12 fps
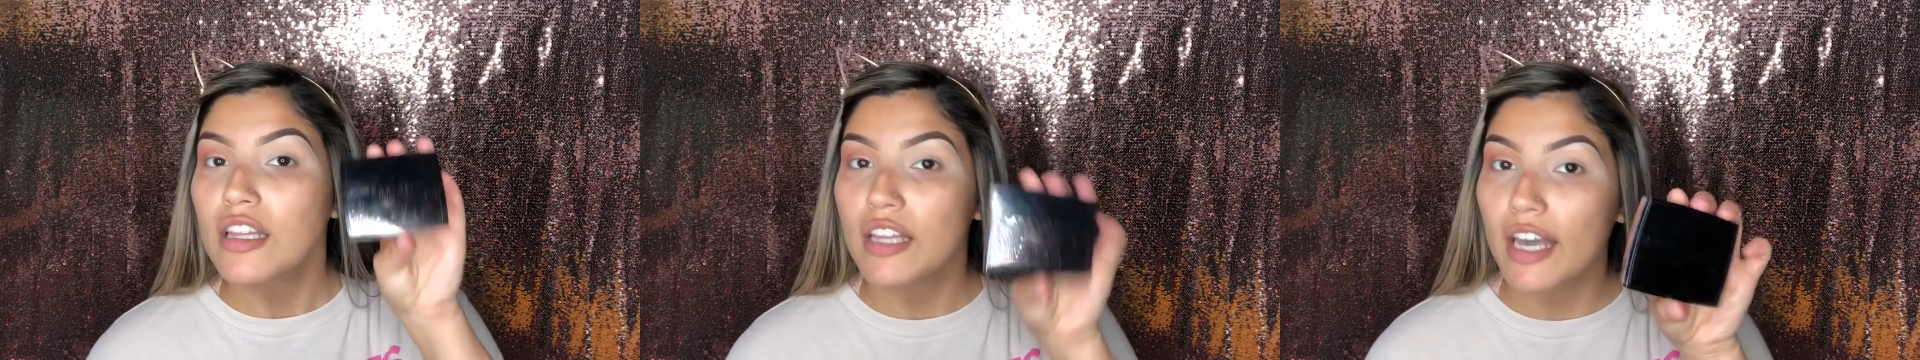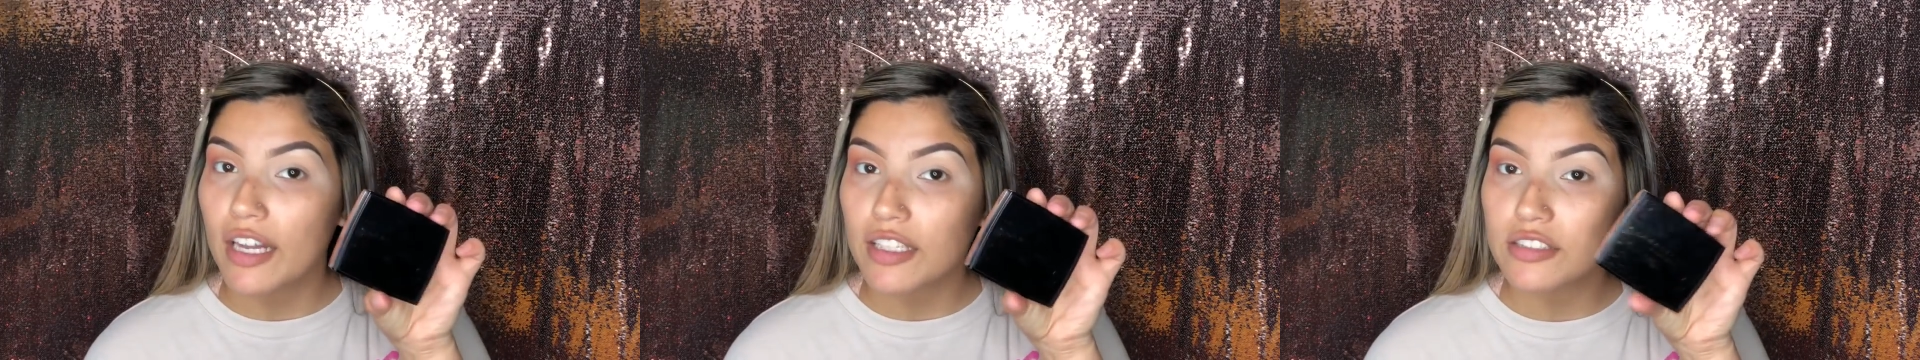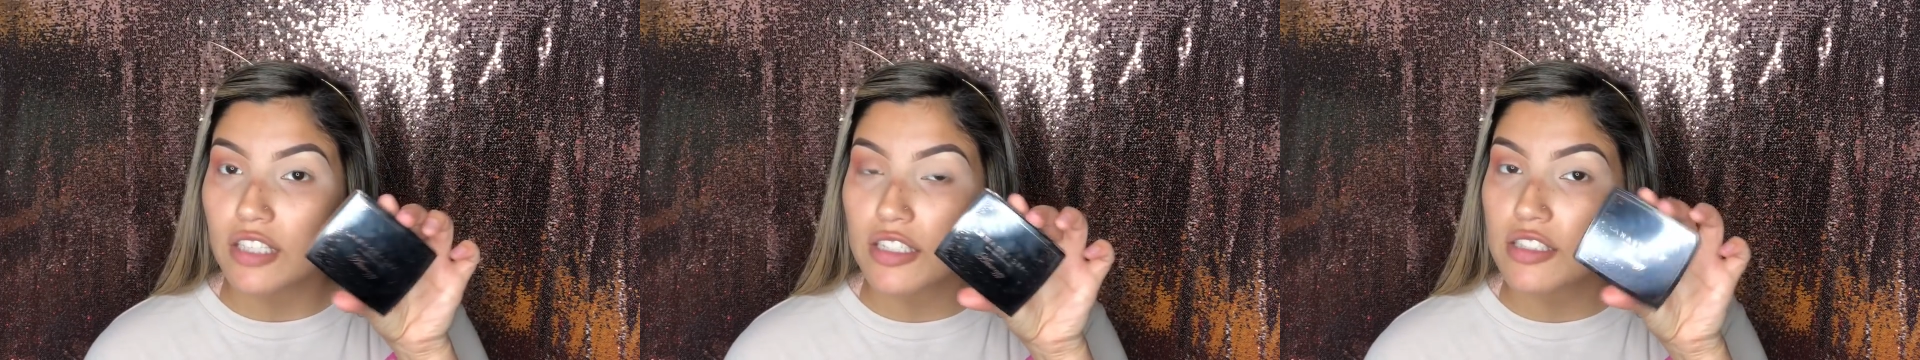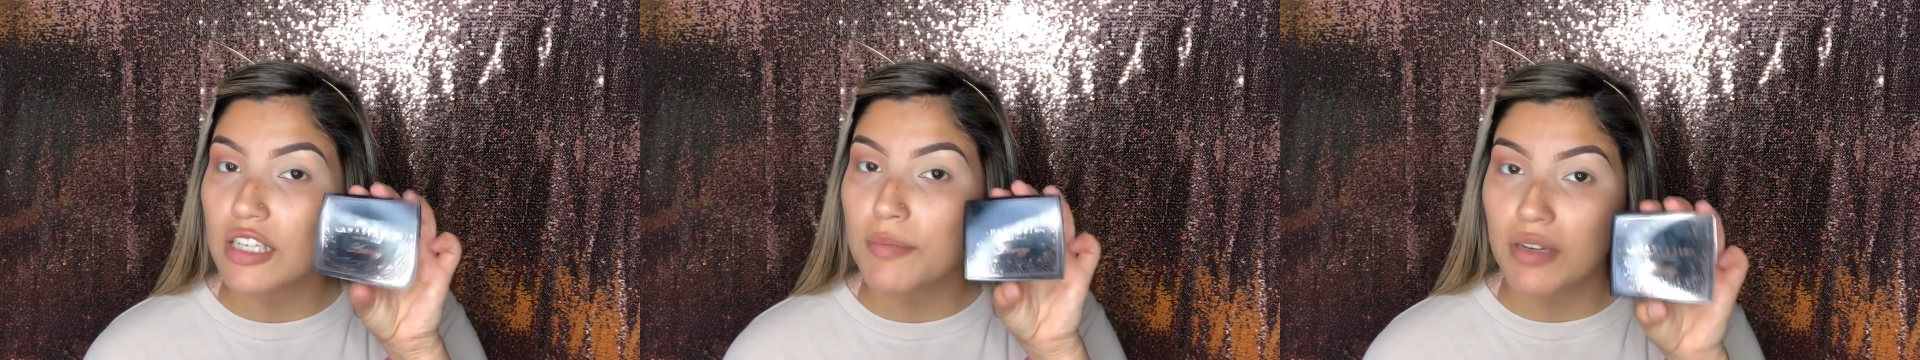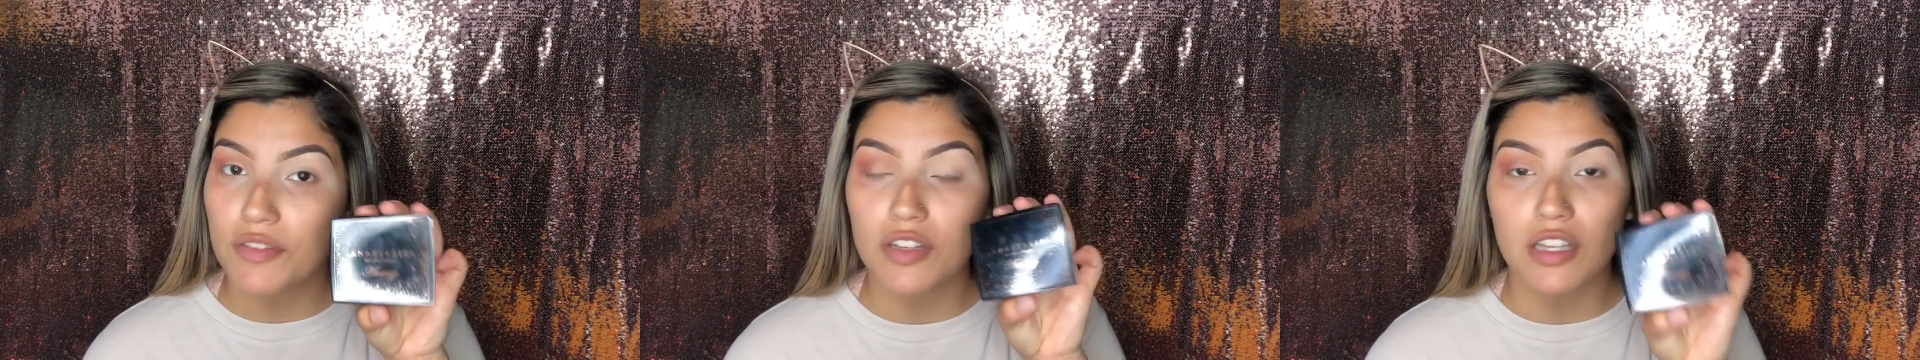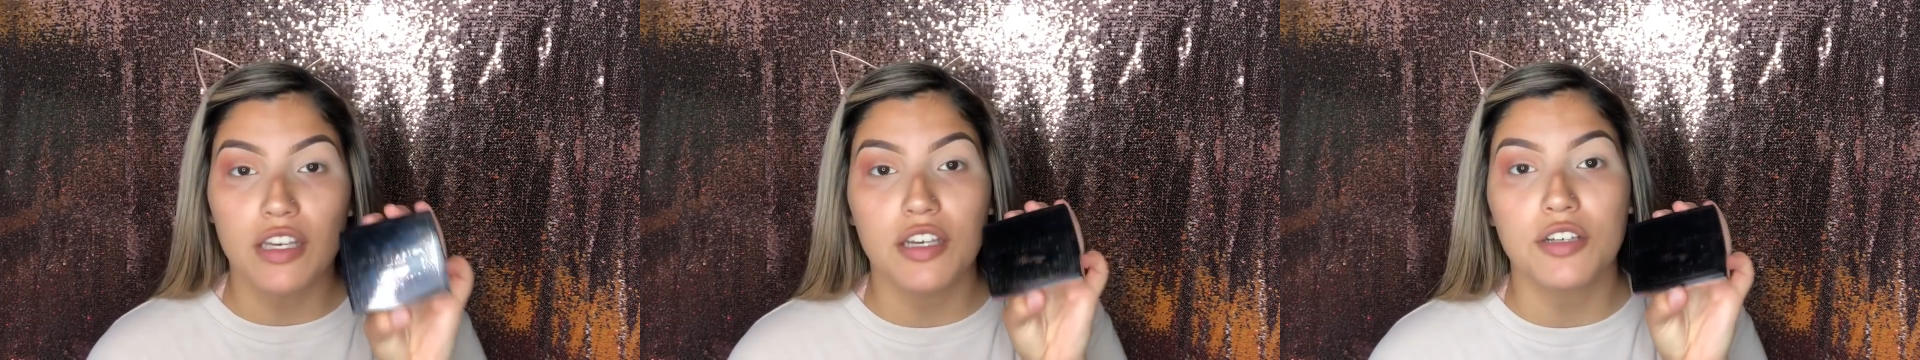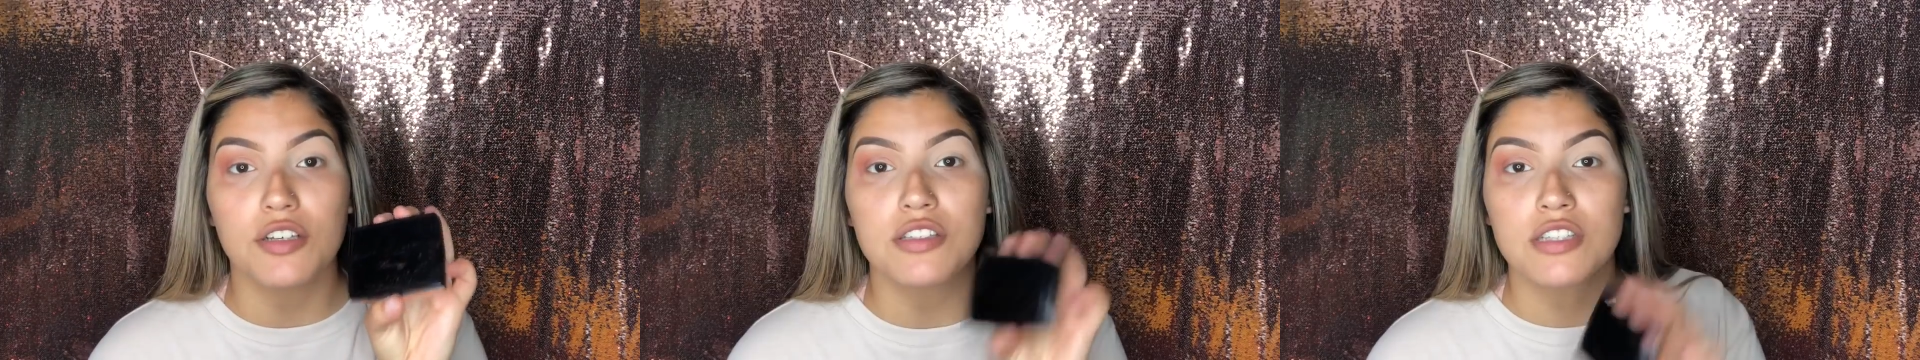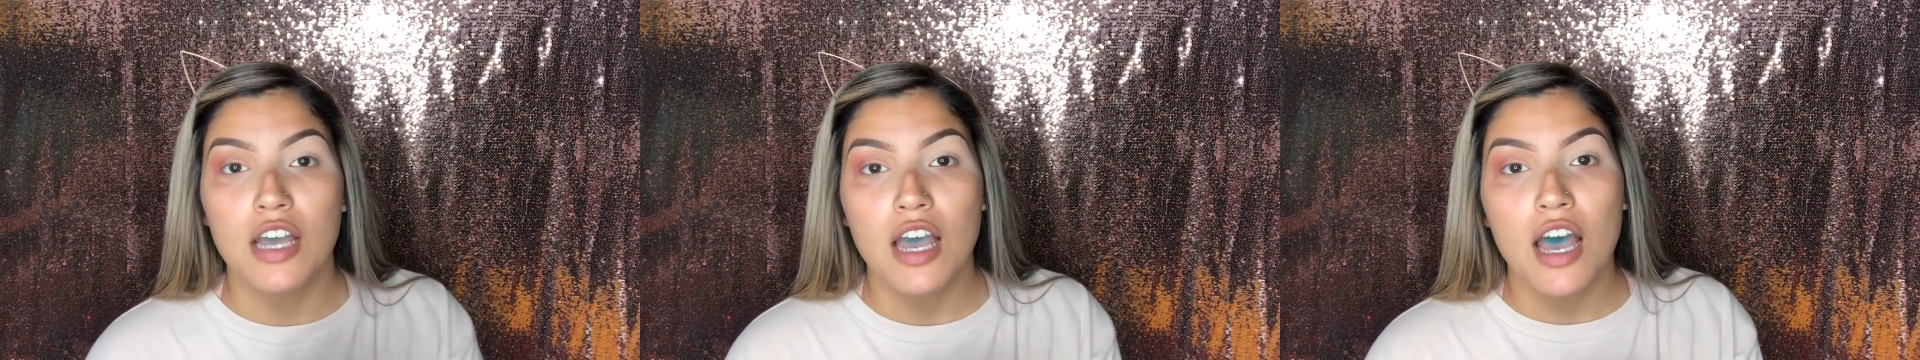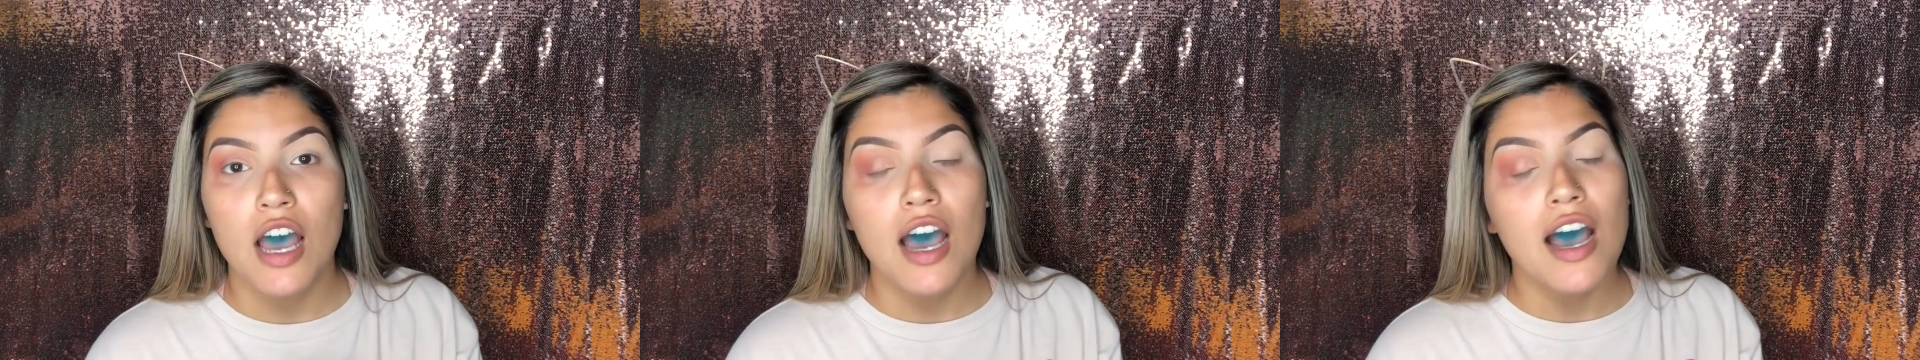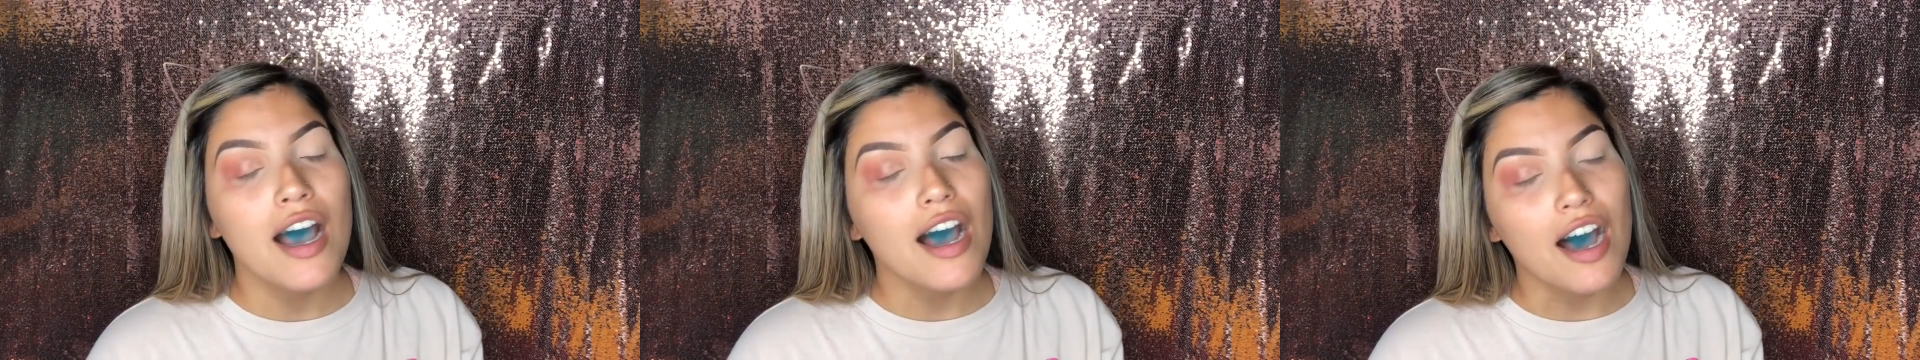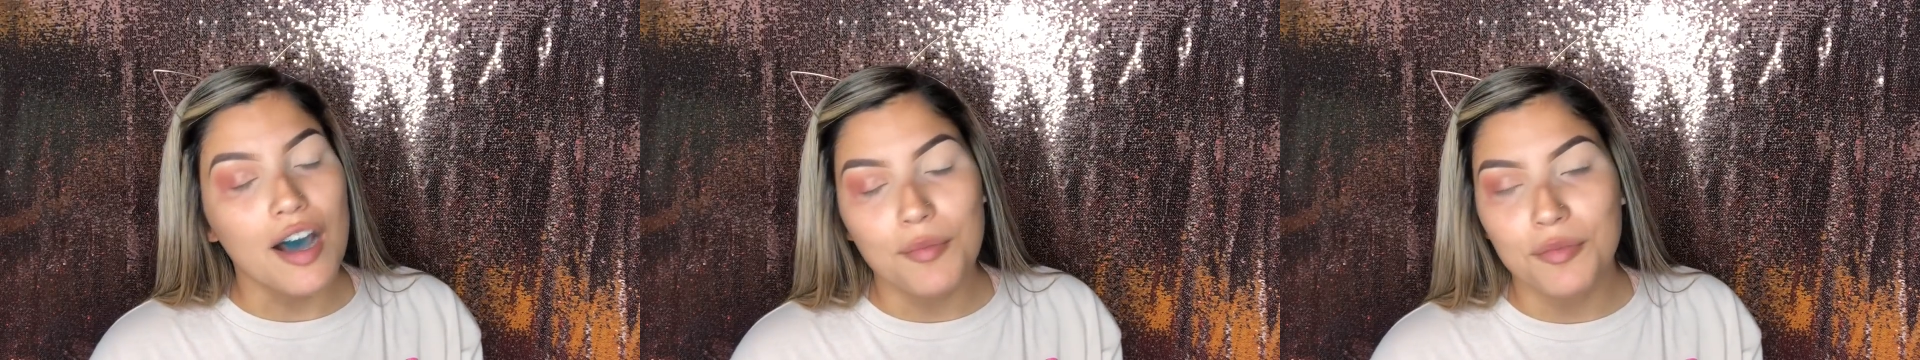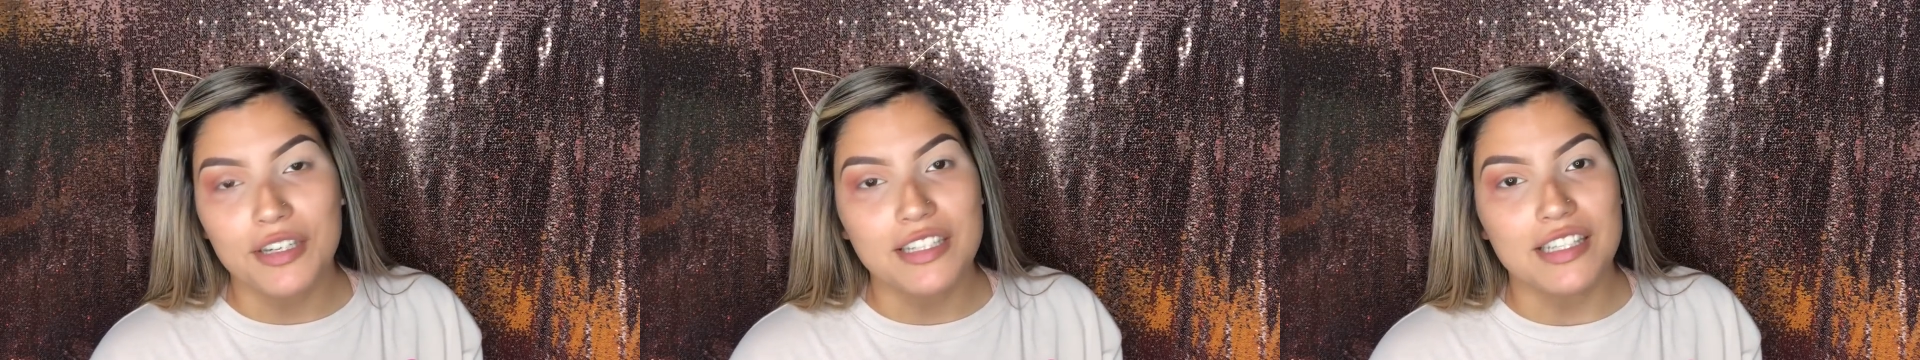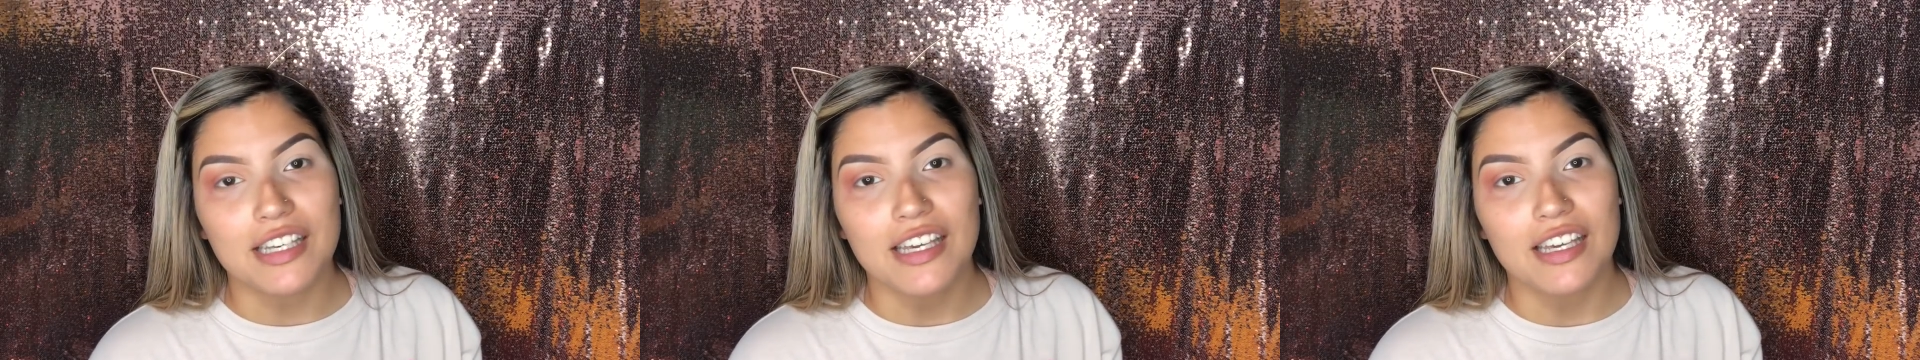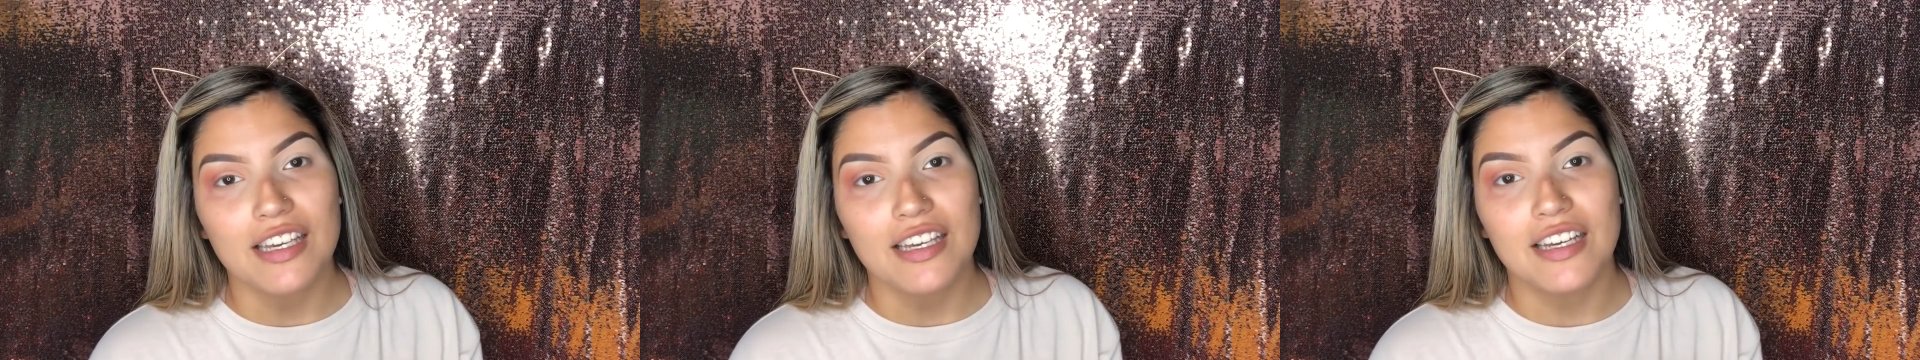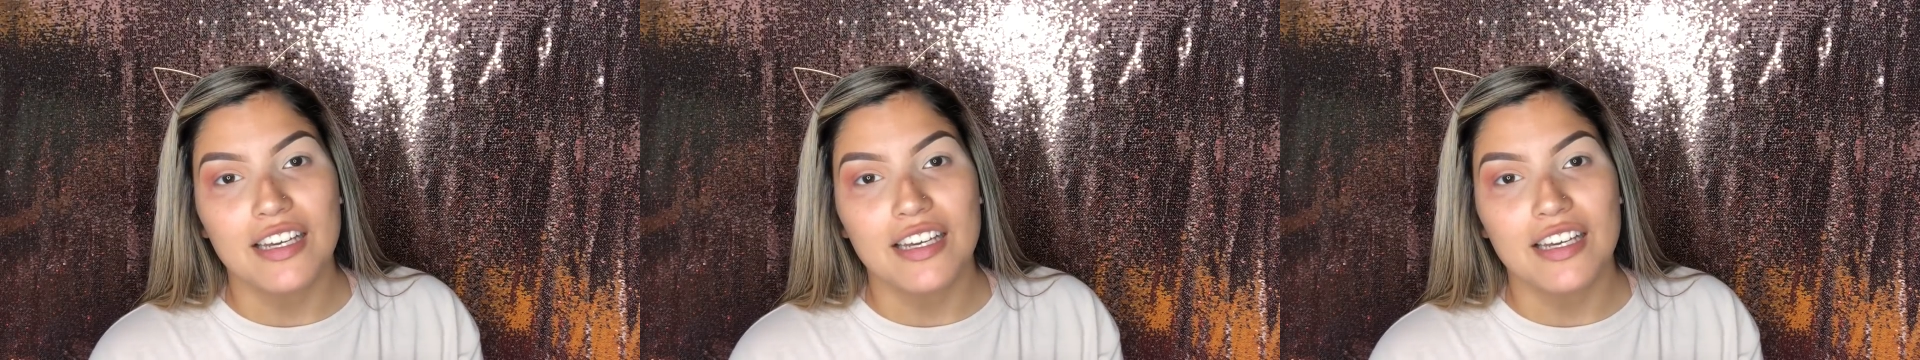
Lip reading: the Anastasia Beverly Hills Amrezy